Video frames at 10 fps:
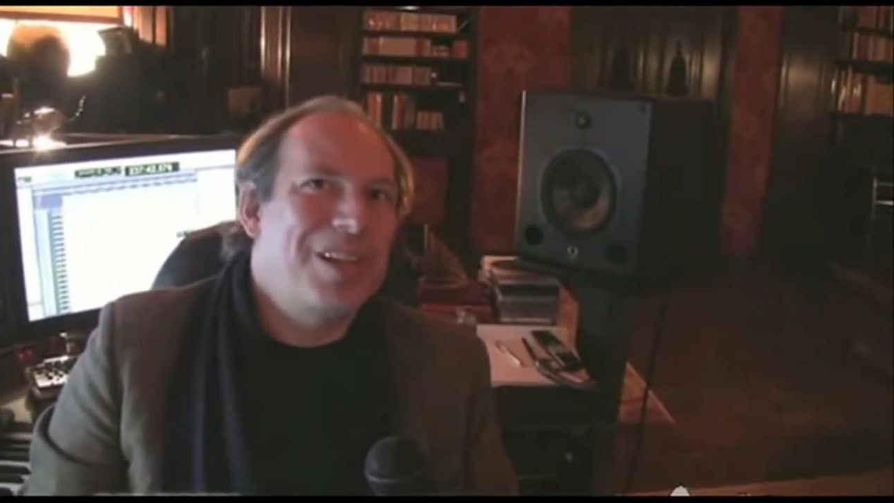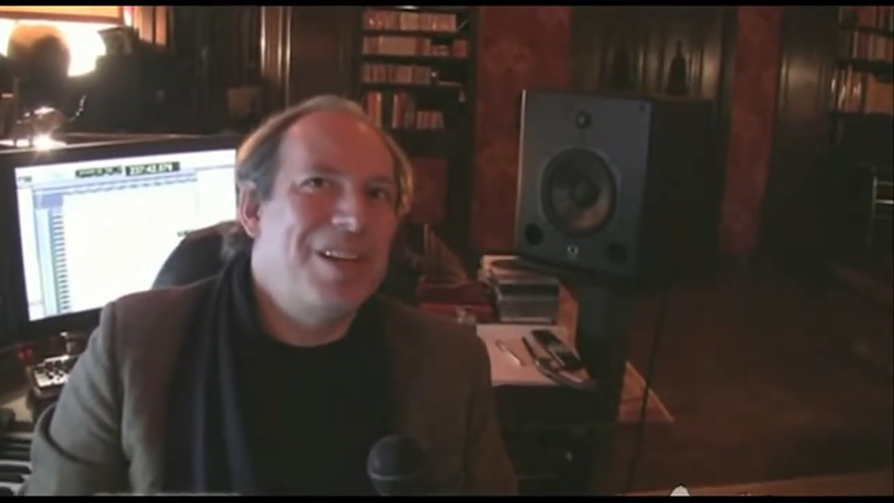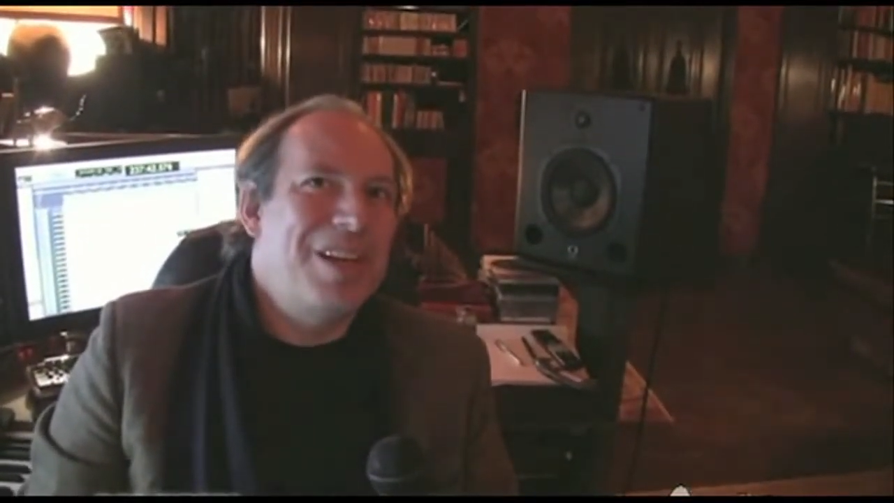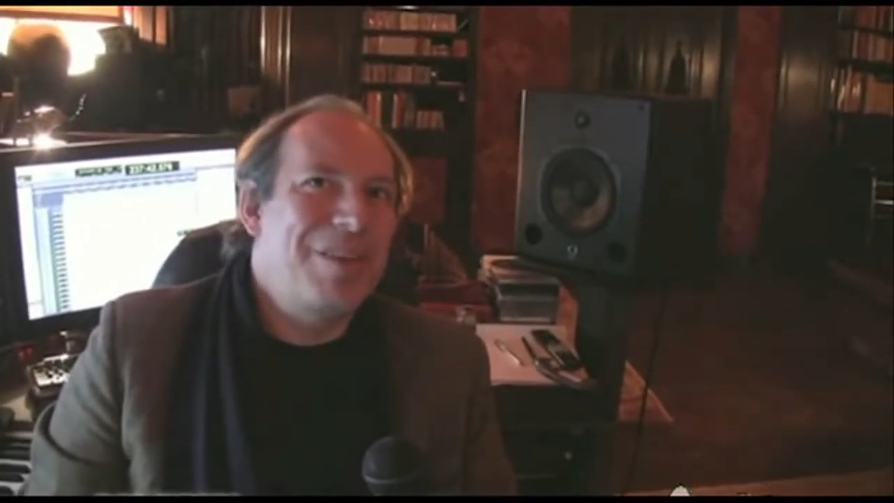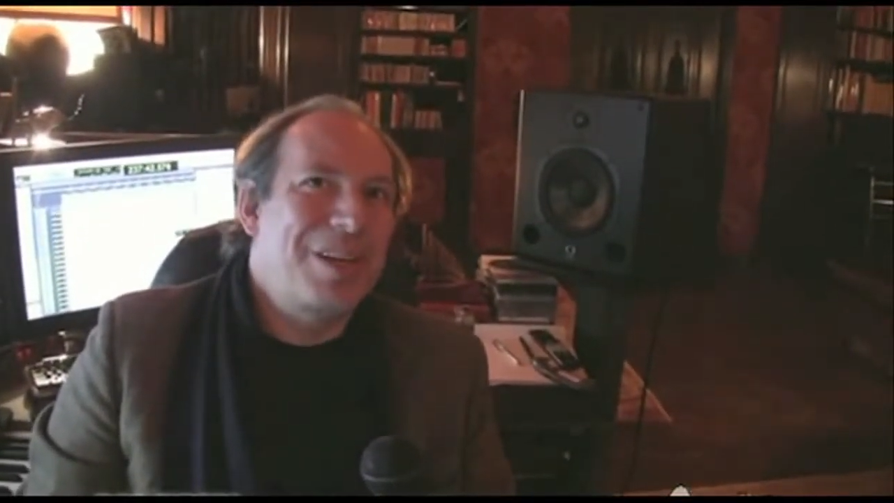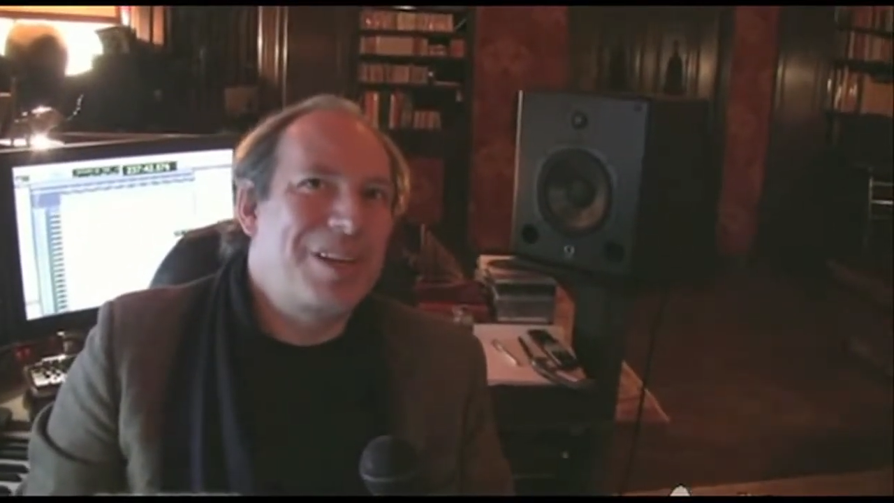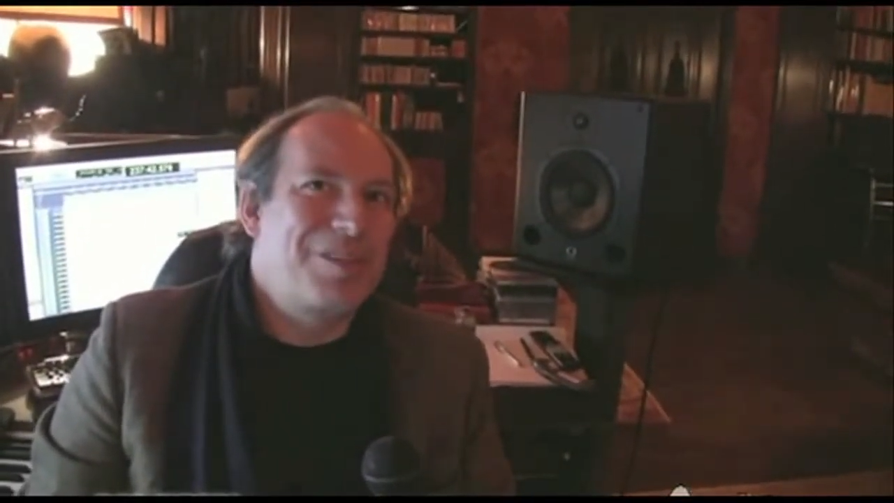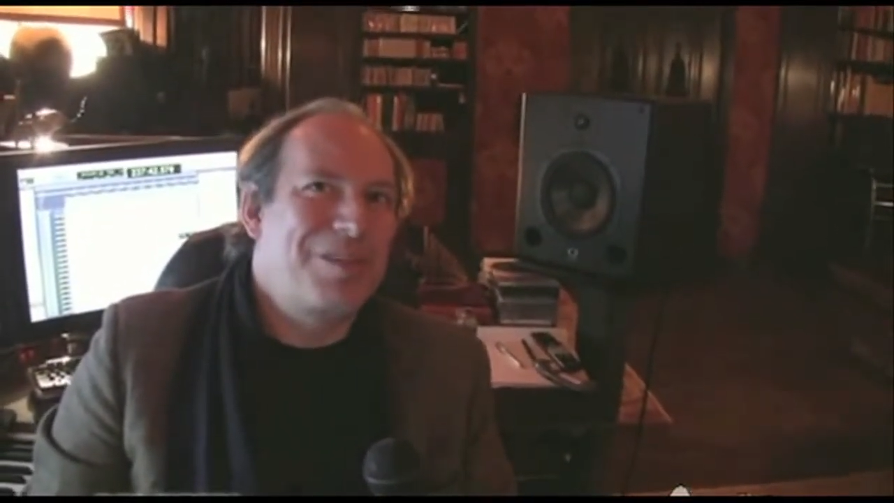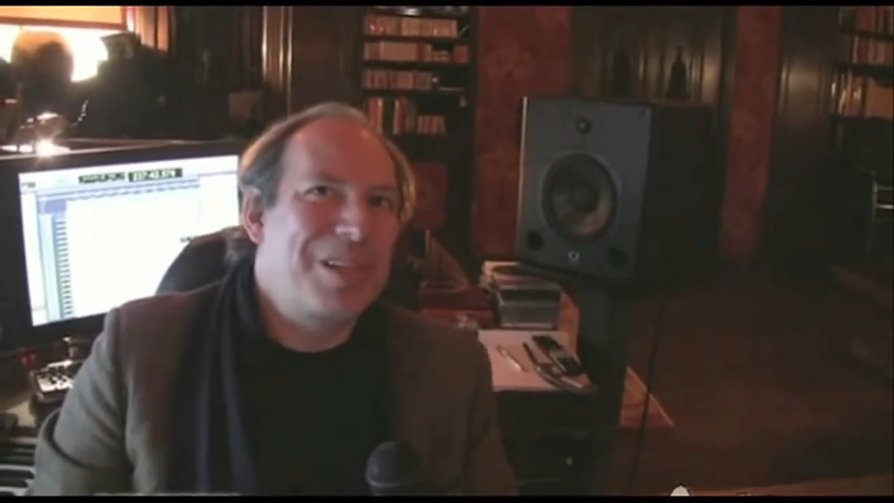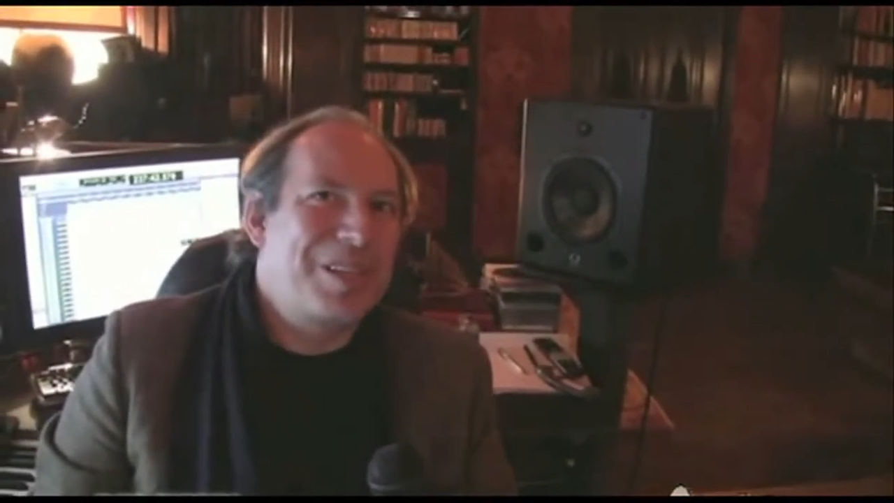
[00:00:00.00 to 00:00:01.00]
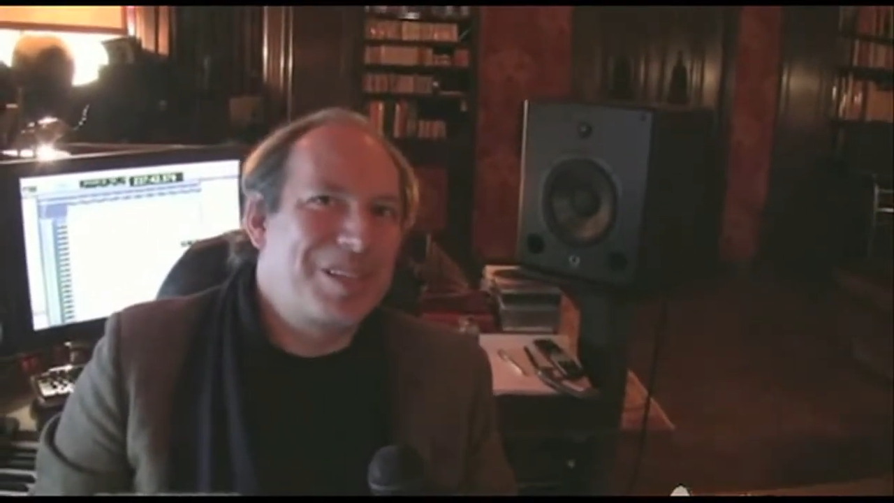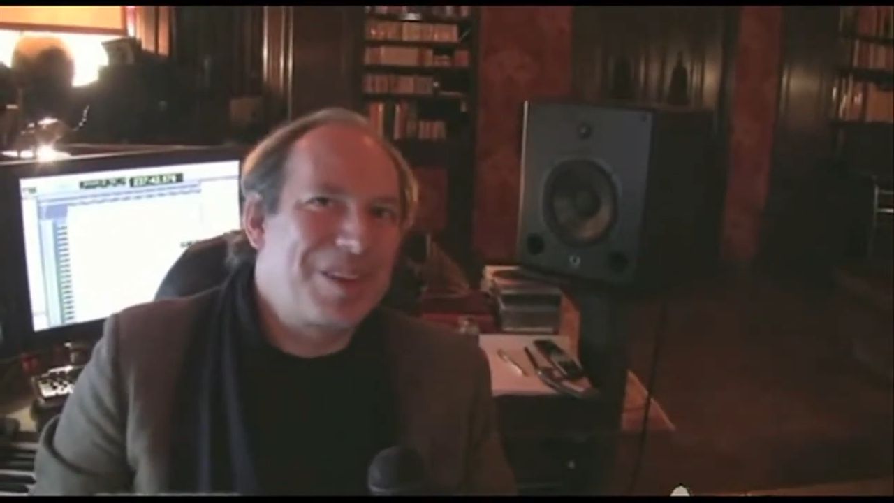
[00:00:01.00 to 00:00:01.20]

never got to read the